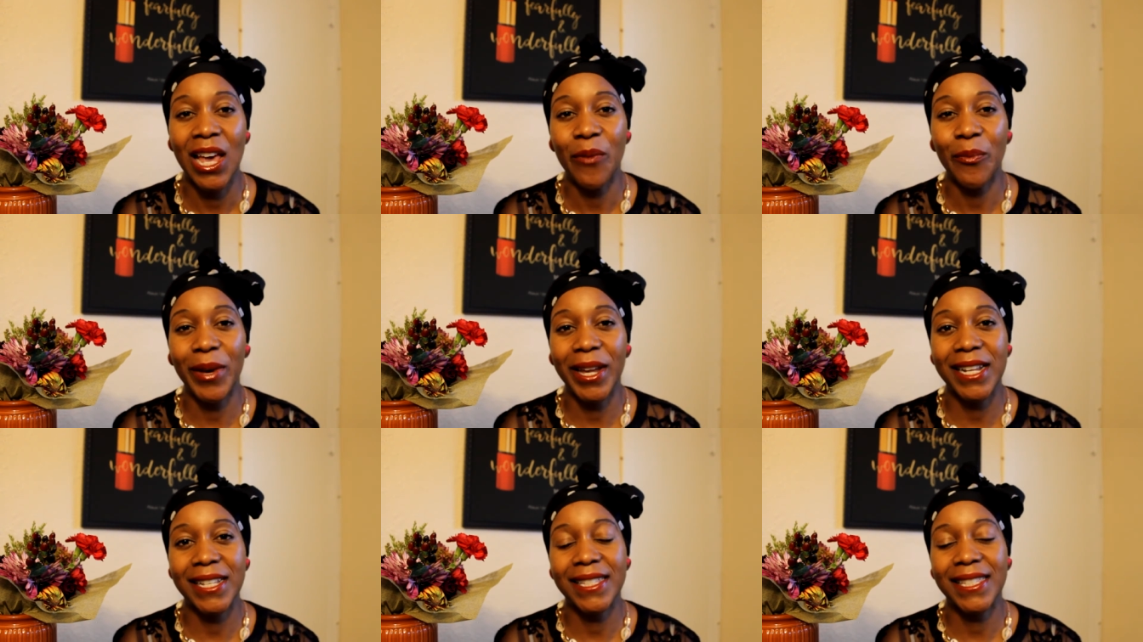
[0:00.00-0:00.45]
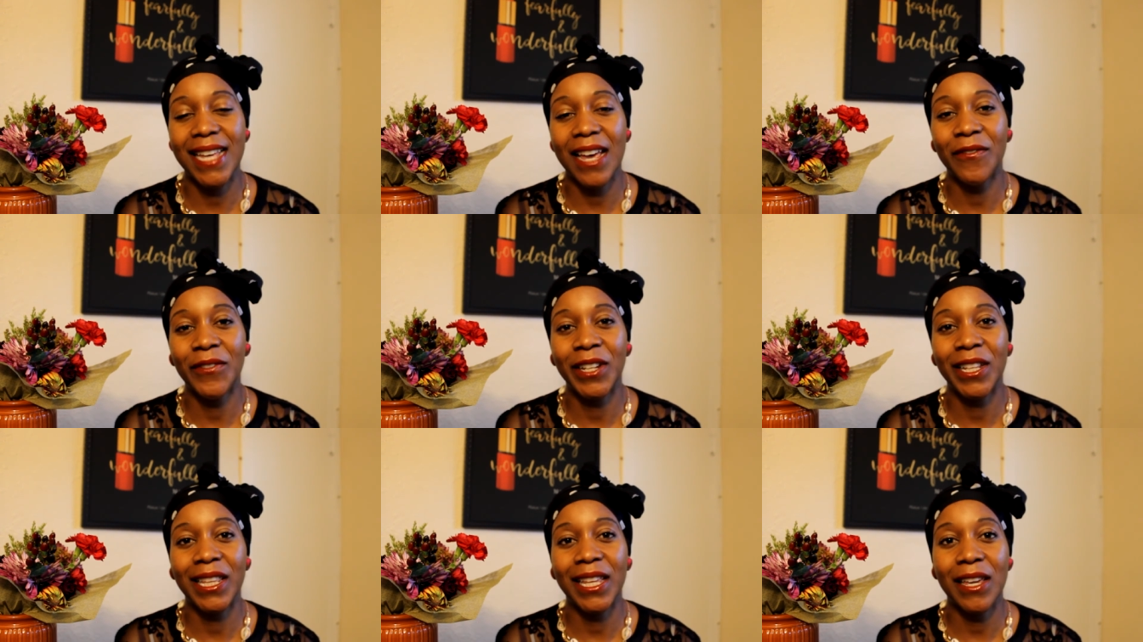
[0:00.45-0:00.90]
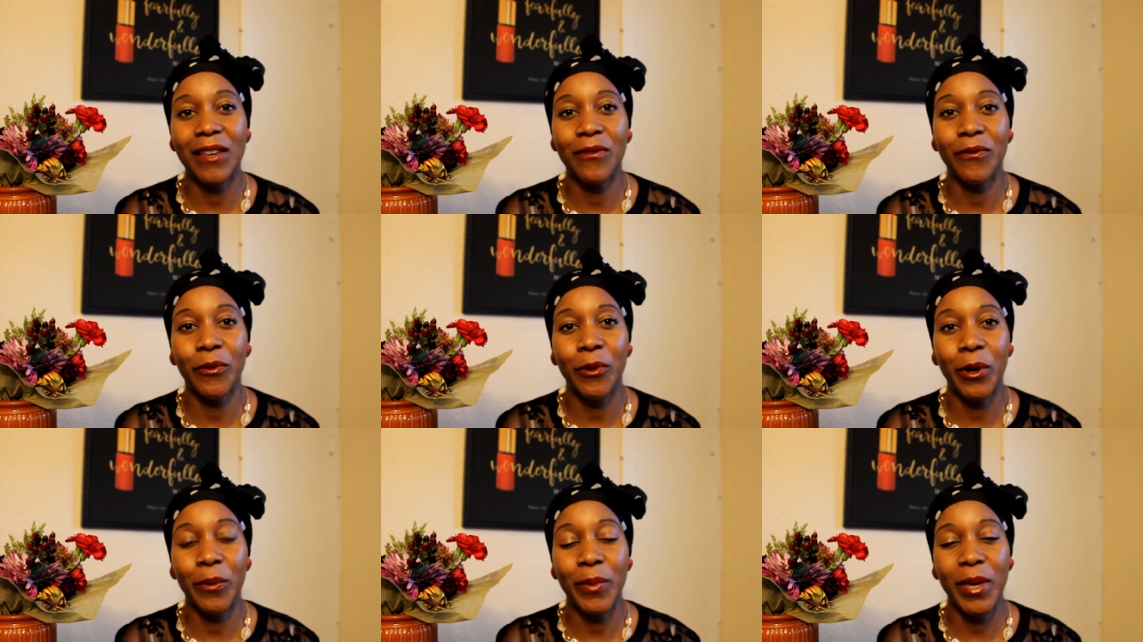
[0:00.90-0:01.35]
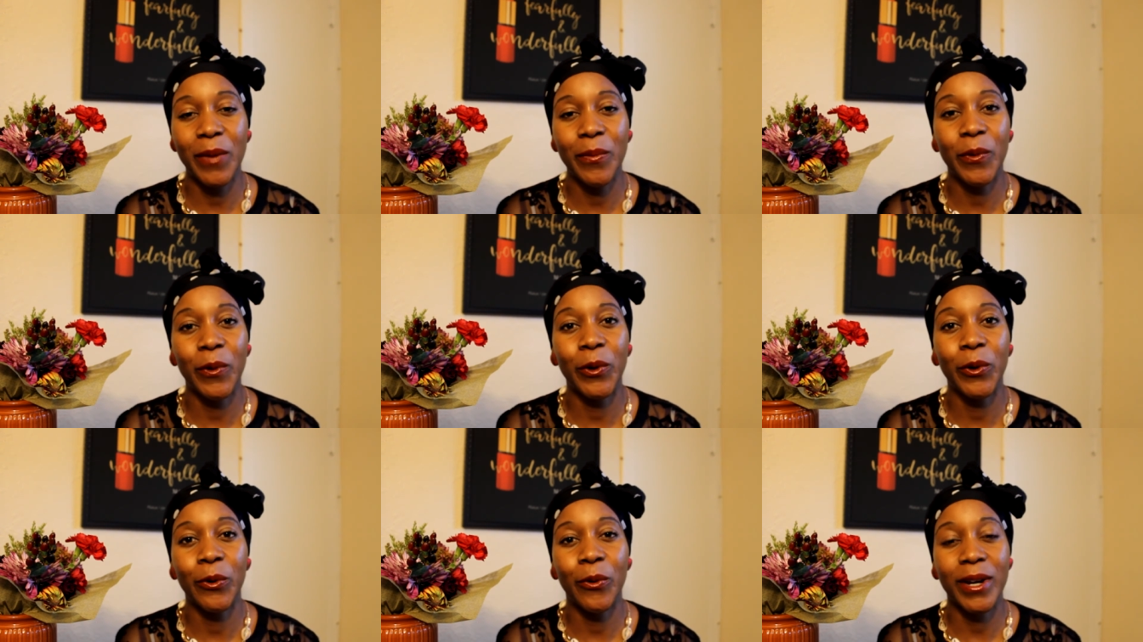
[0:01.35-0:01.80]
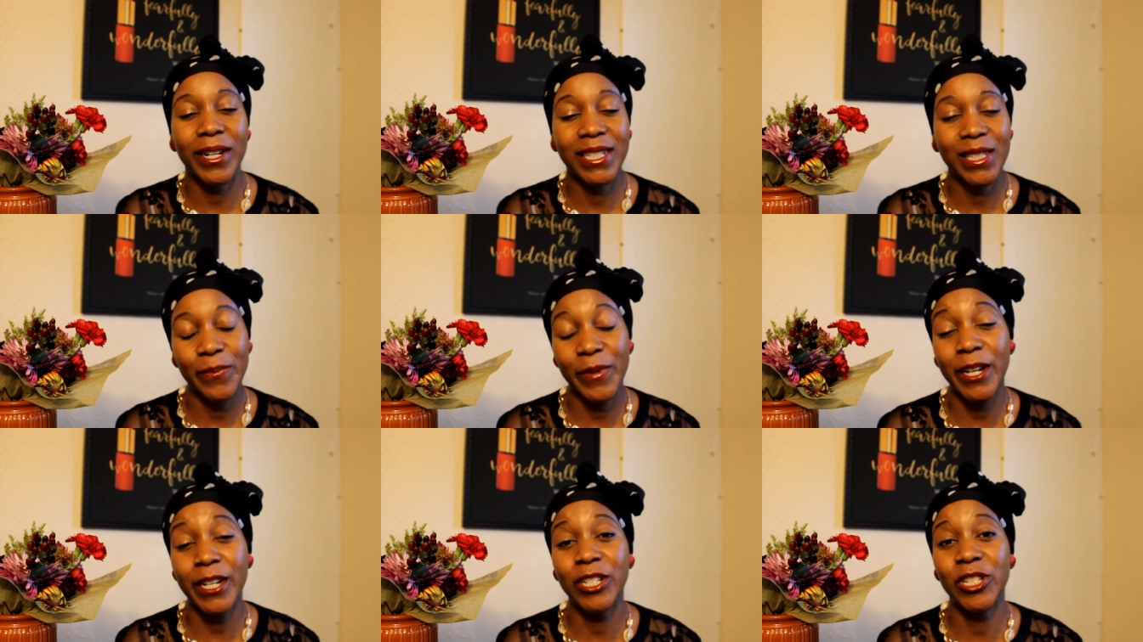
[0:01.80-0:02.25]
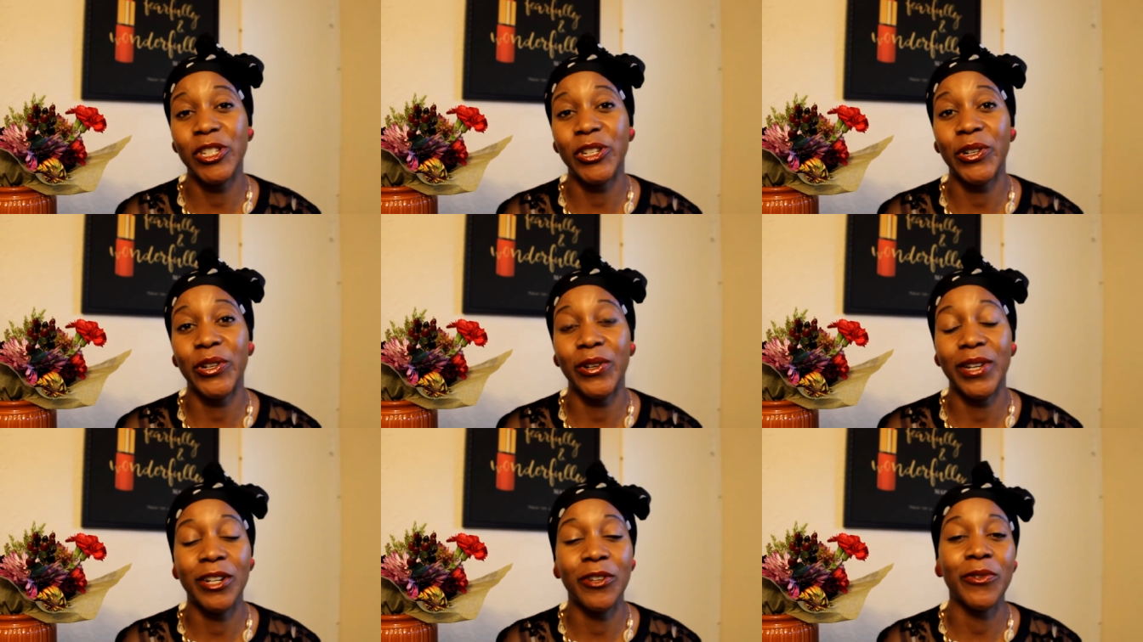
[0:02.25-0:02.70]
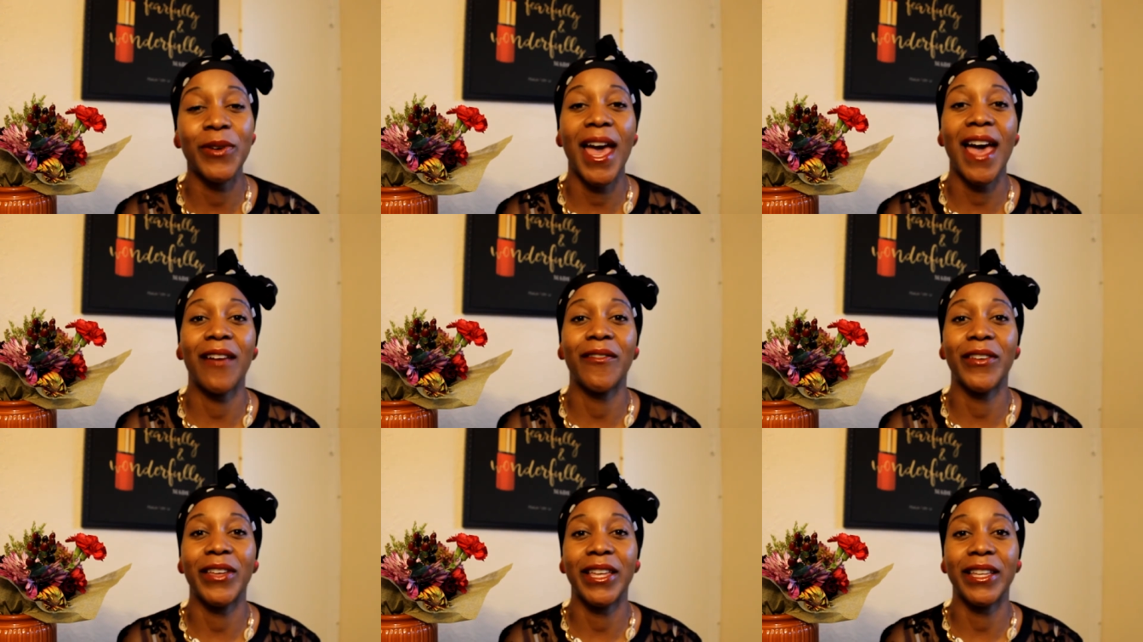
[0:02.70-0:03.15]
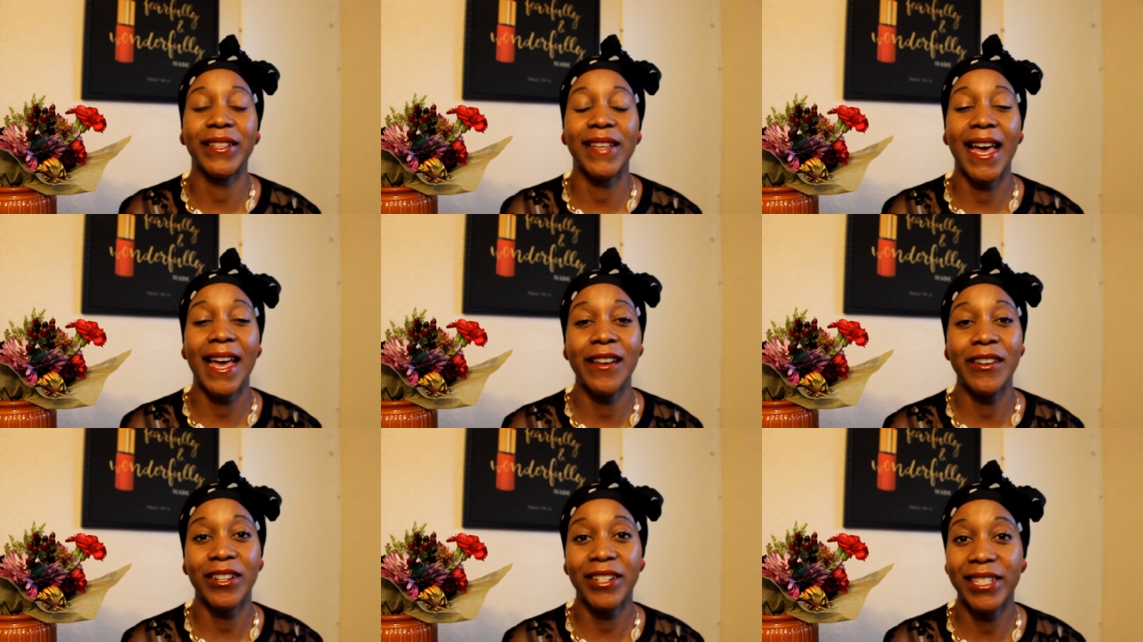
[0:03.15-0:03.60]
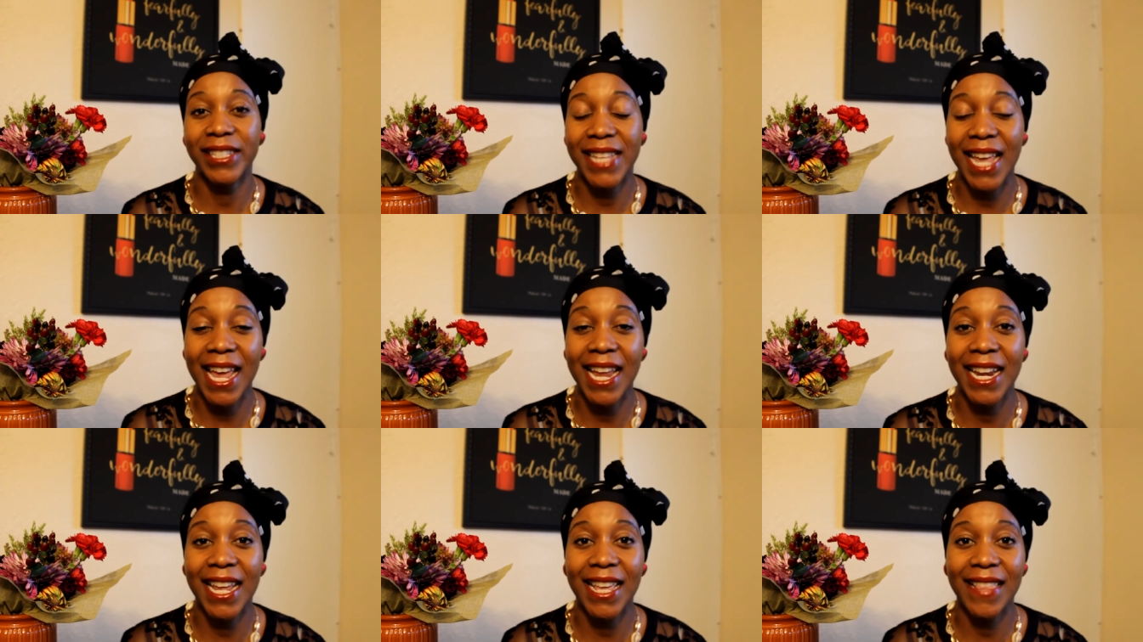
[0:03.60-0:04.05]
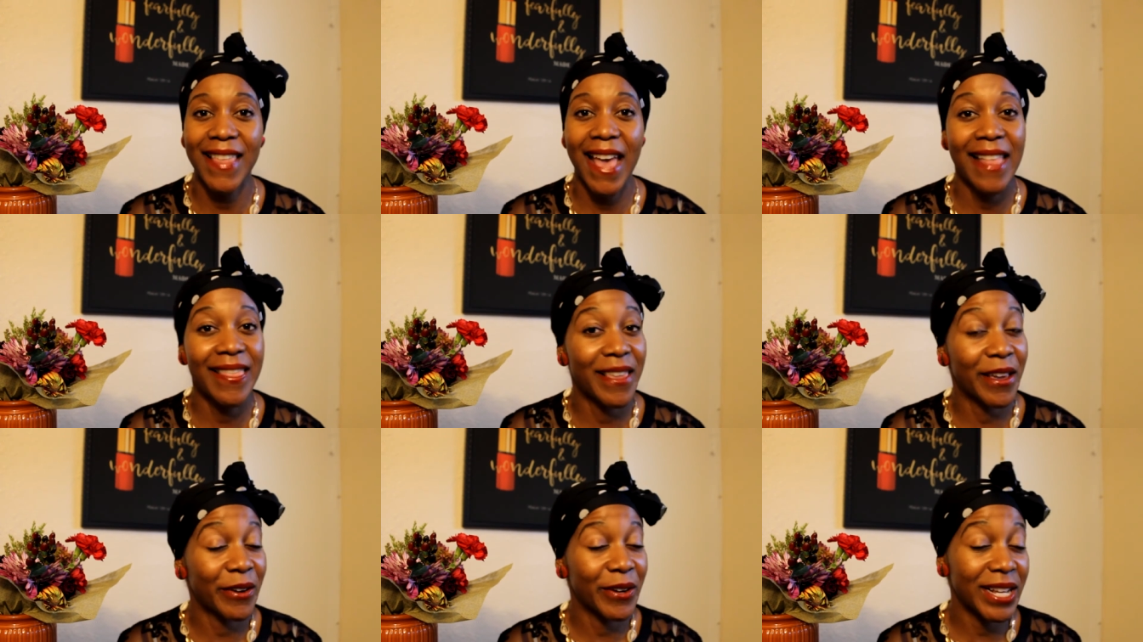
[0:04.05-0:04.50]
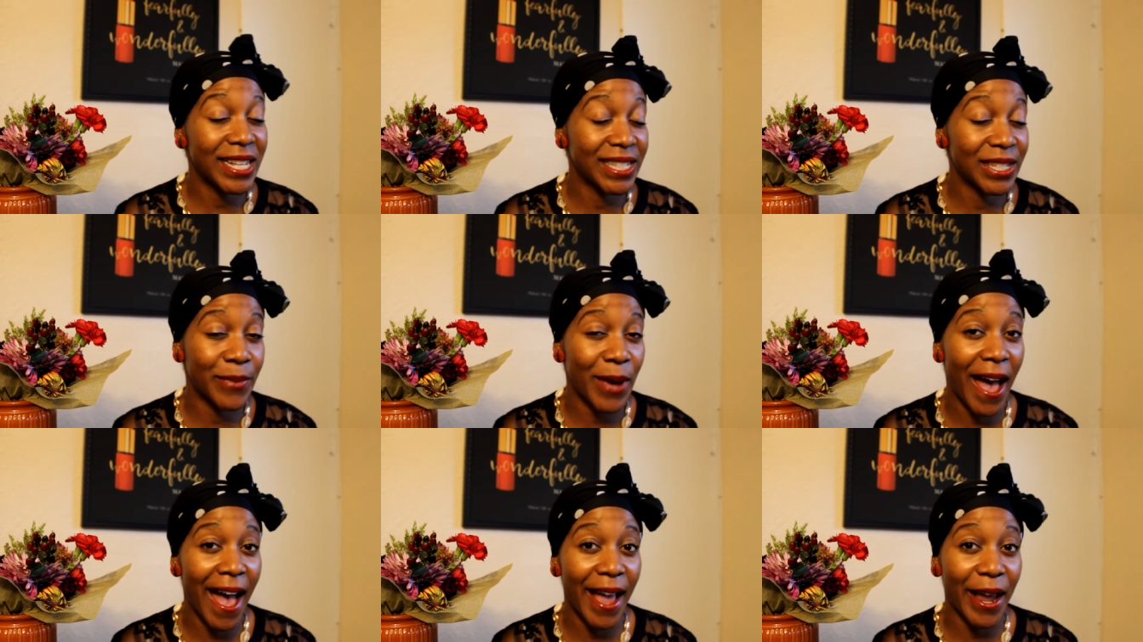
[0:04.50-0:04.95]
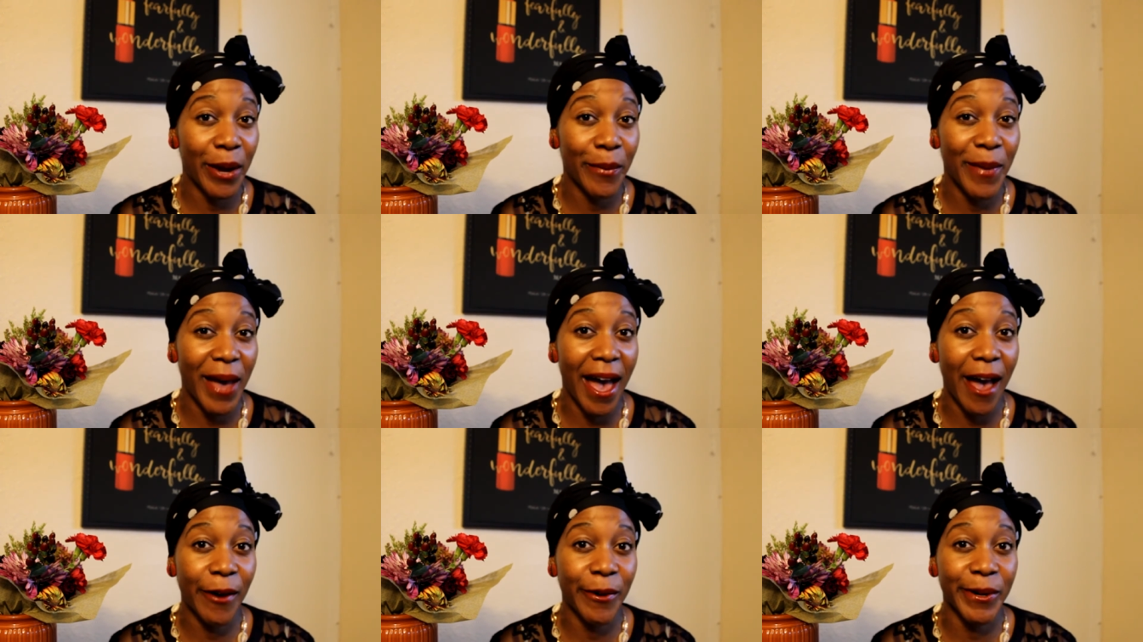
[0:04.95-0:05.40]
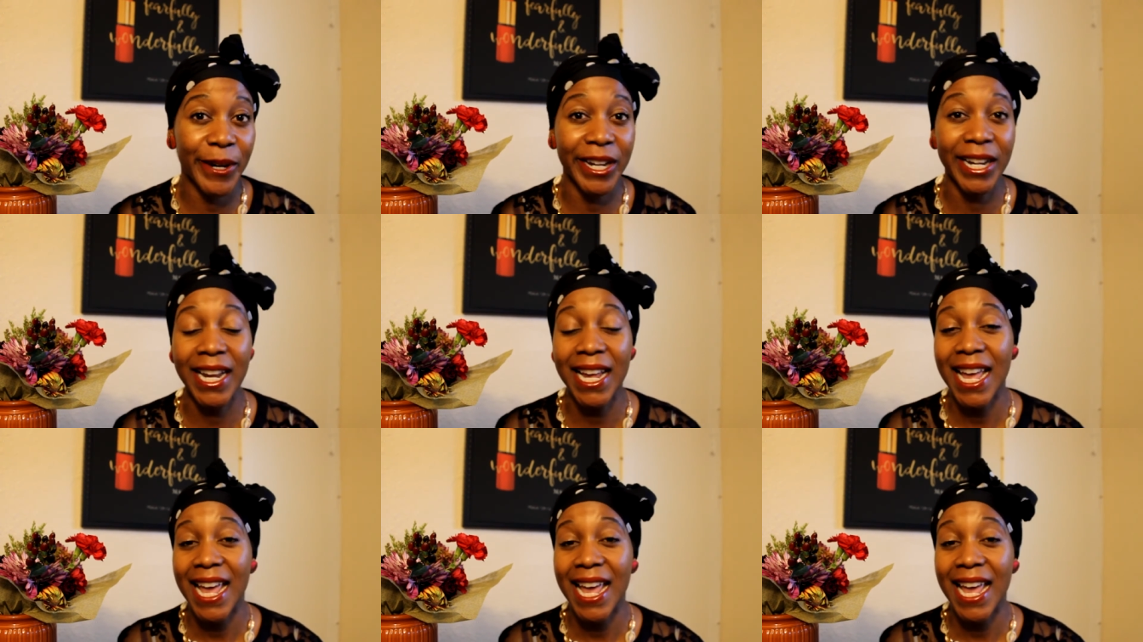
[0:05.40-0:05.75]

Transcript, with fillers: but it's definitely for people who are spiritual and who have a understanding that there is a higher power